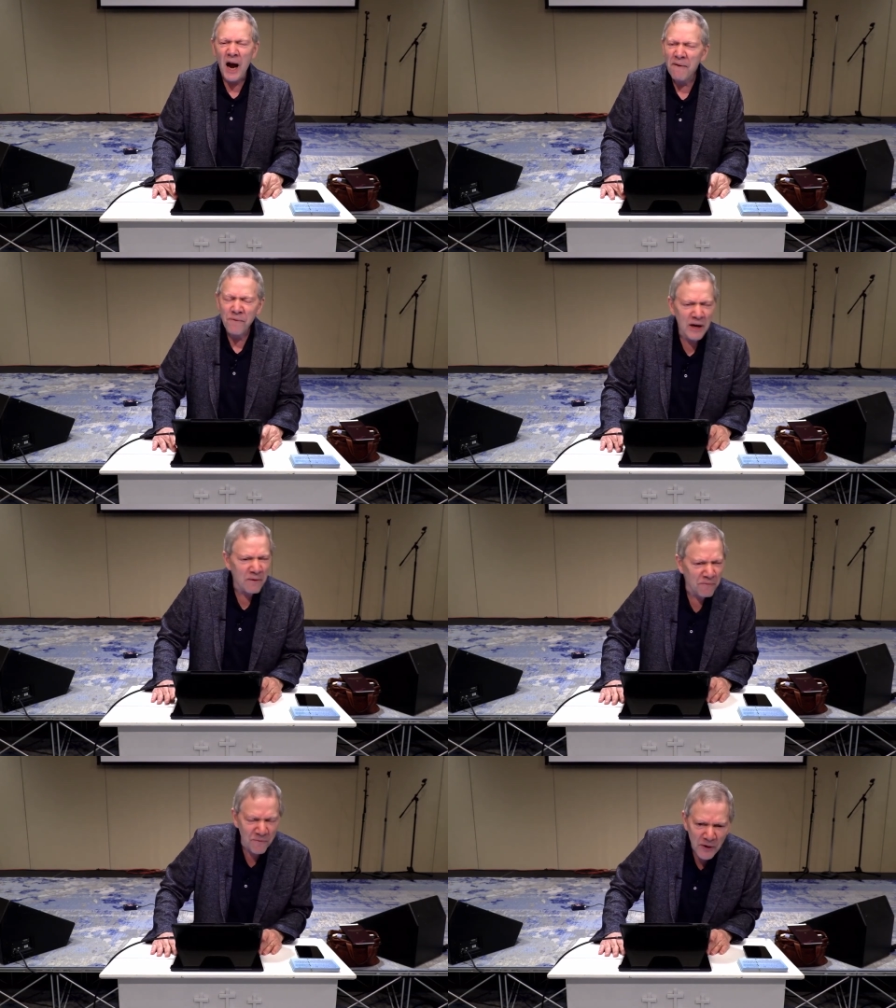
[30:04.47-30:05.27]
I find
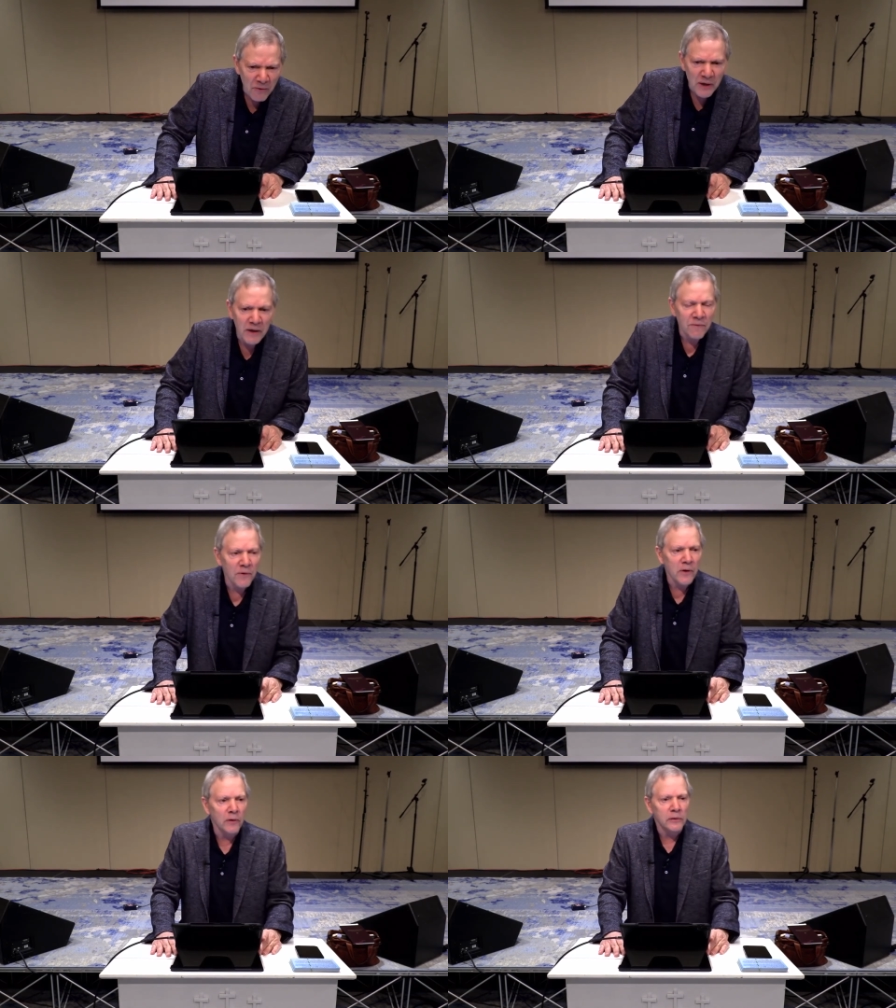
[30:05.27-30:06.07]
it very
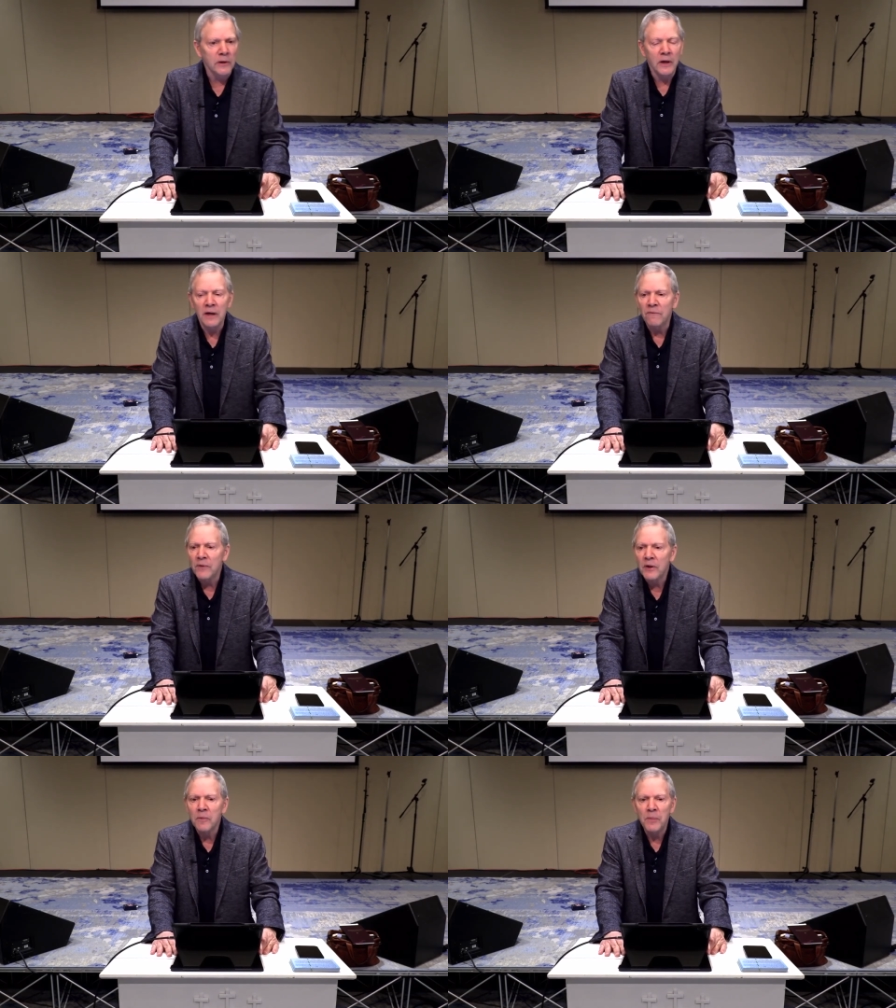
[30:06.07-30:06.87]
difficult to
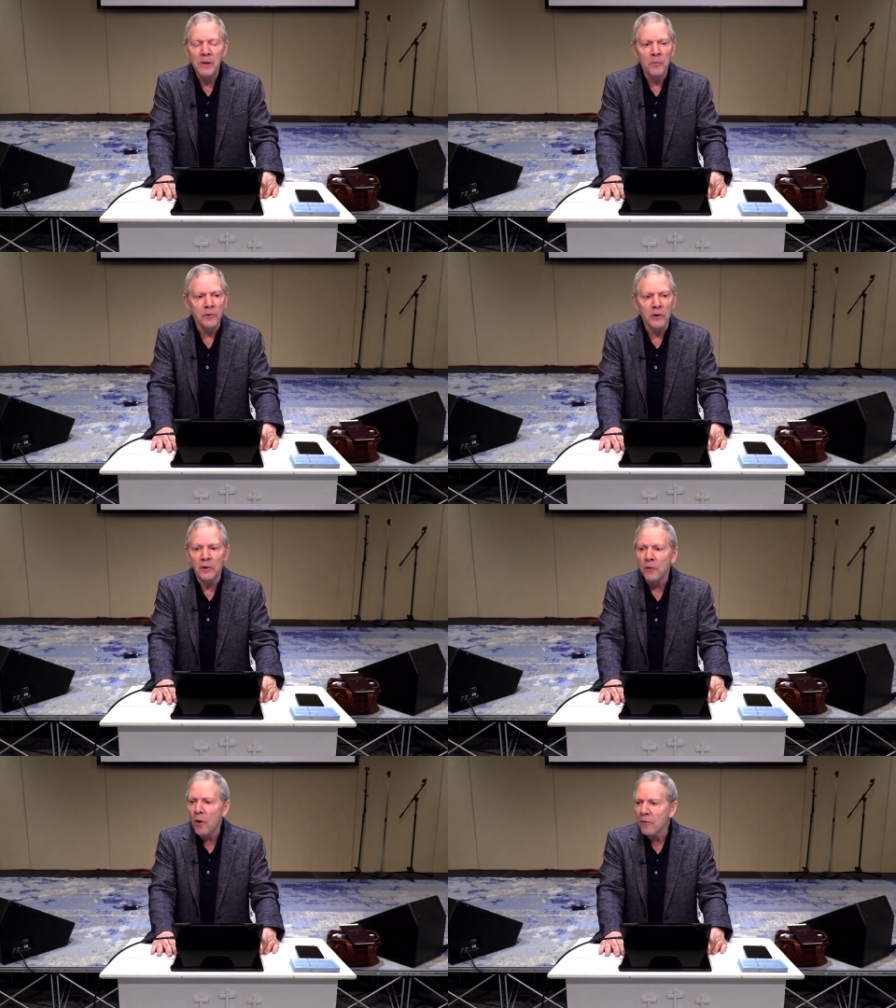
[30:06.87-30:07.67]
convince people to
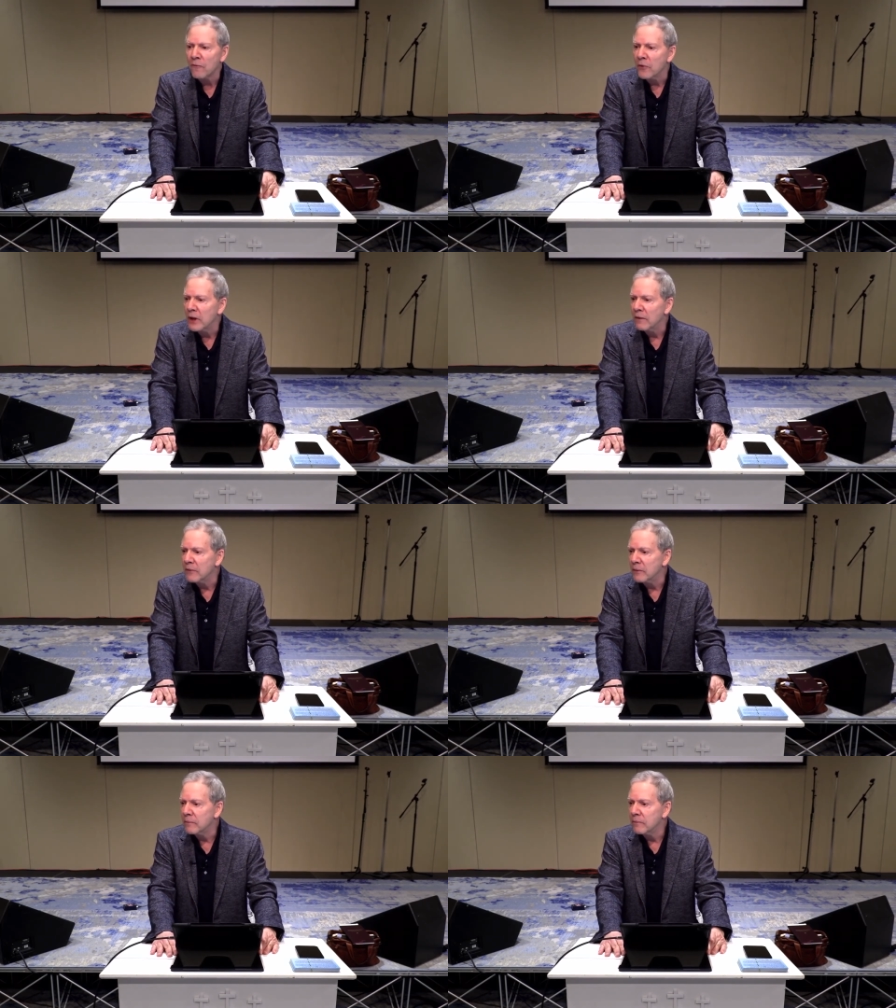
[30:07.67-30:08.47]
long for
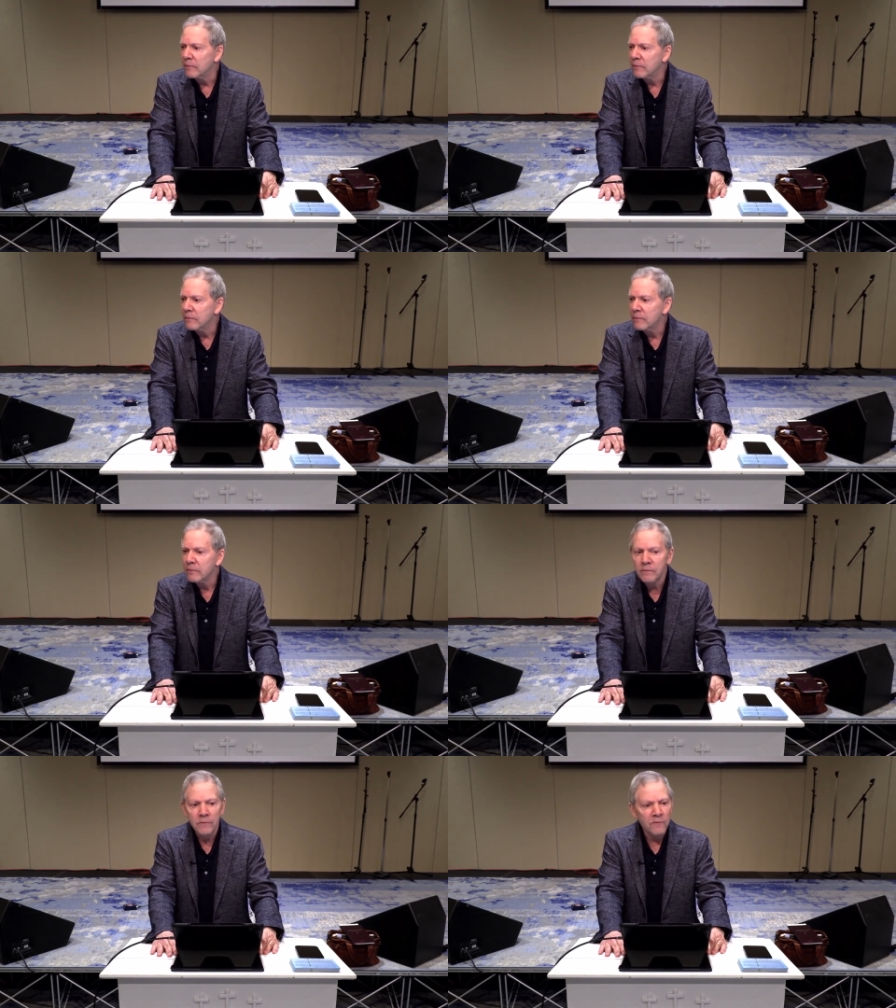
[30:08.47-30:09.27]
heaven.
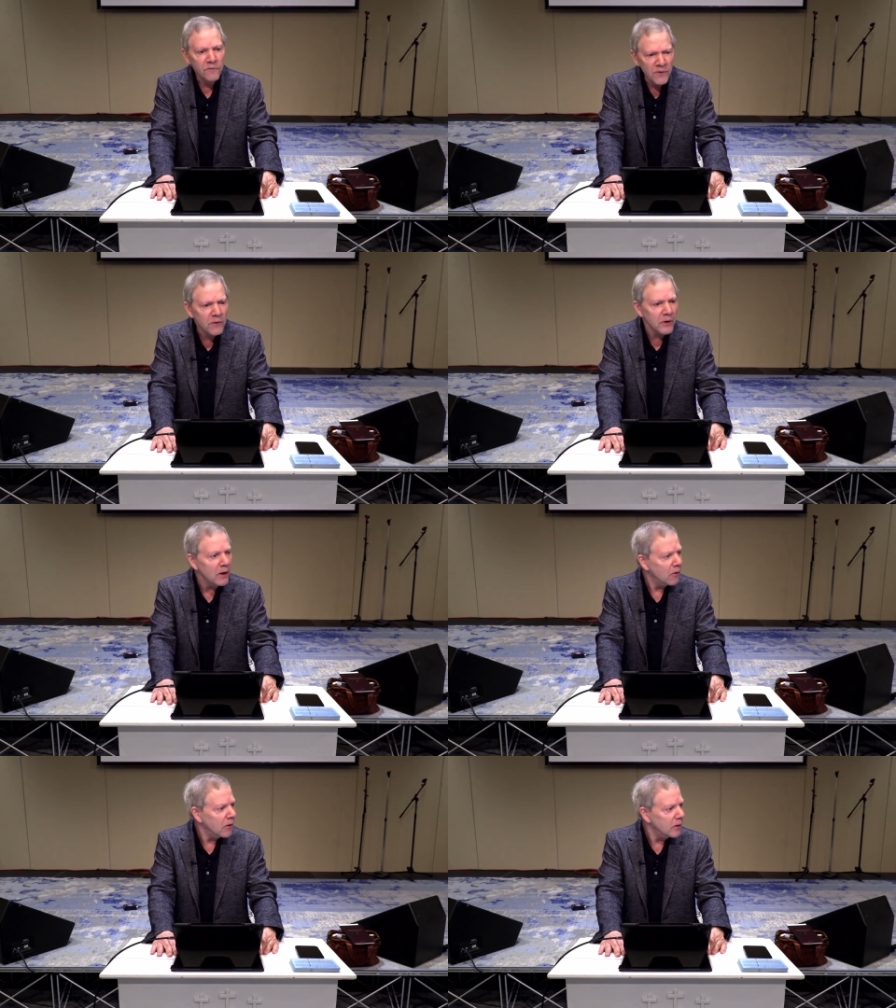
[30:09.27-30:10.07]

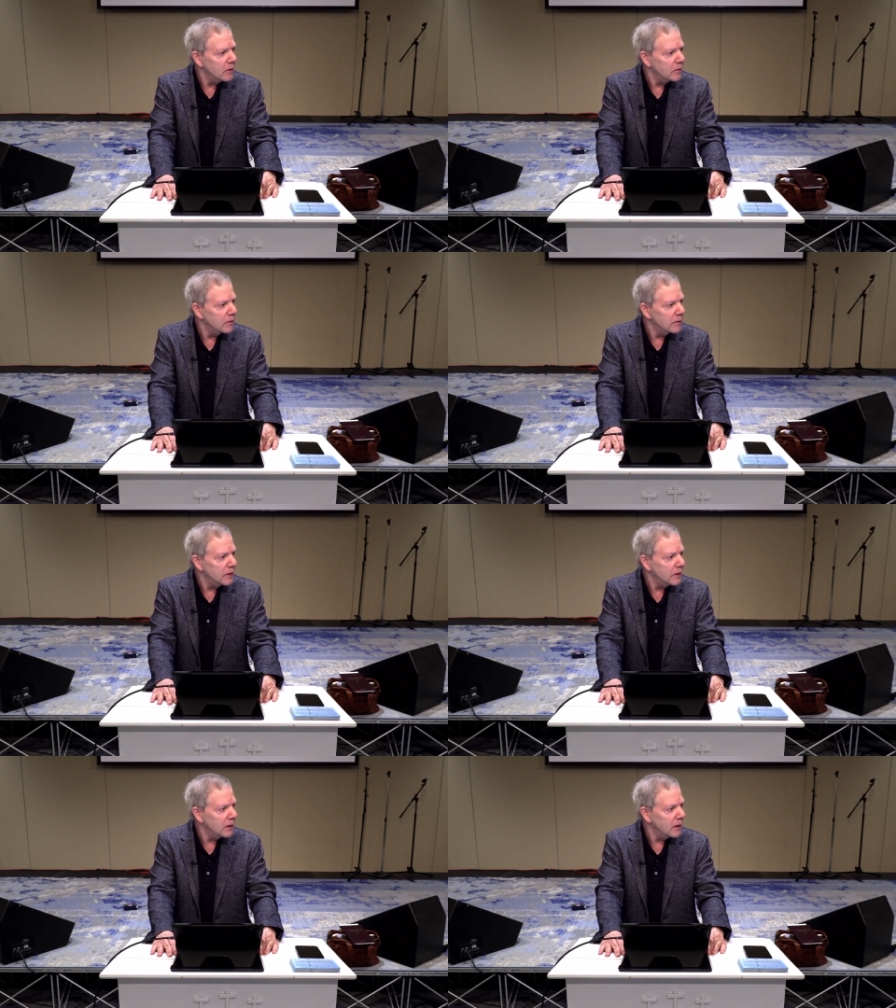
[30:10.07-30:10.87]
Very hard
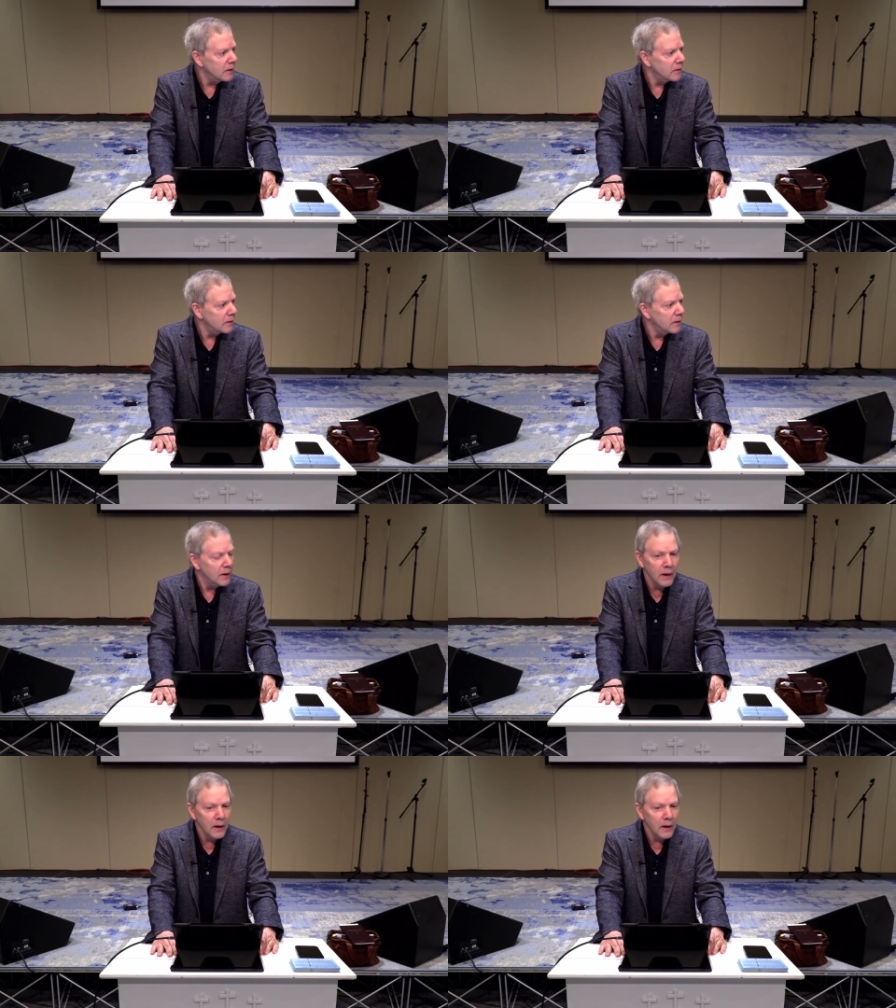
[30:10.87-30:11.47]
these days.